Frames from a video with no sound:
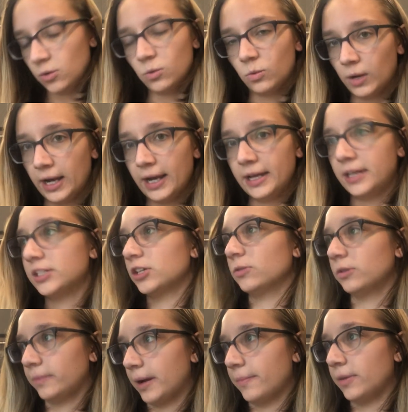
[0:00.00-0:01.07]
Why, I
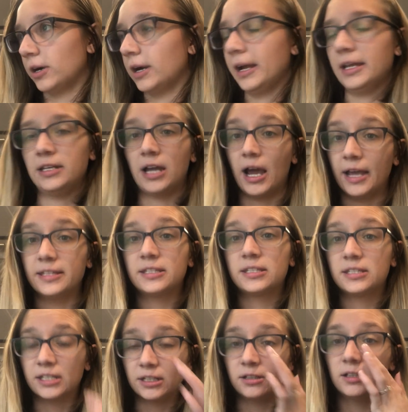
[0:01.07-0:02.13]
don't remember. And
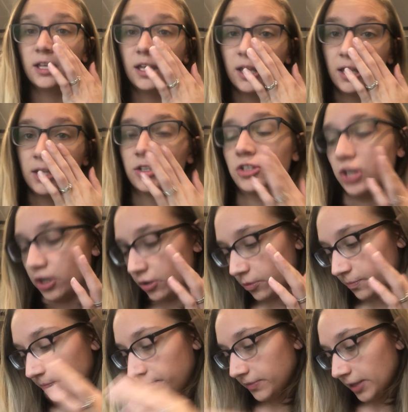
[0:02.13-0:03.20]

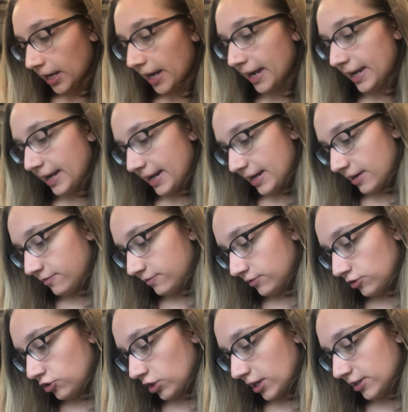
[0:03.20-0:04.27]
so I have
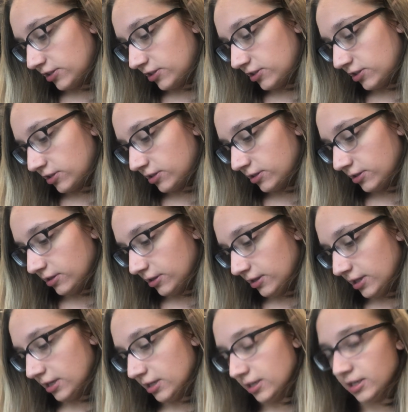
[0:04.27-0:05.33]
just
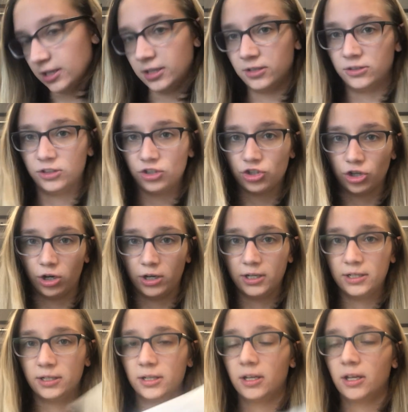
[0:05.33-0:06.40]
the
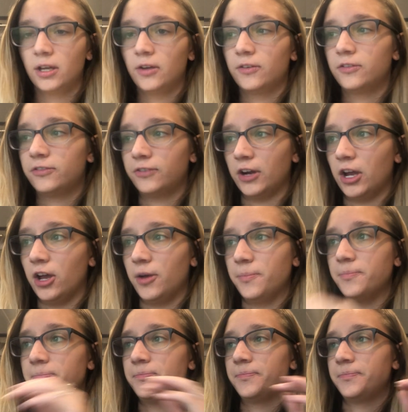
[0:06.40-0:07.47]
chart
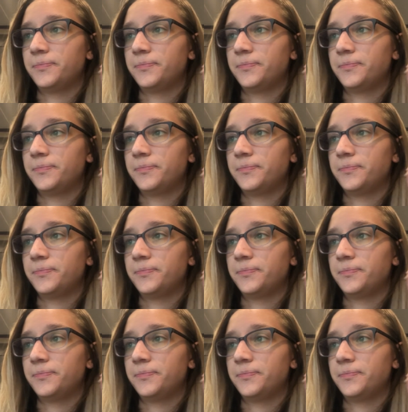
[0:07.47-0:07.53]
from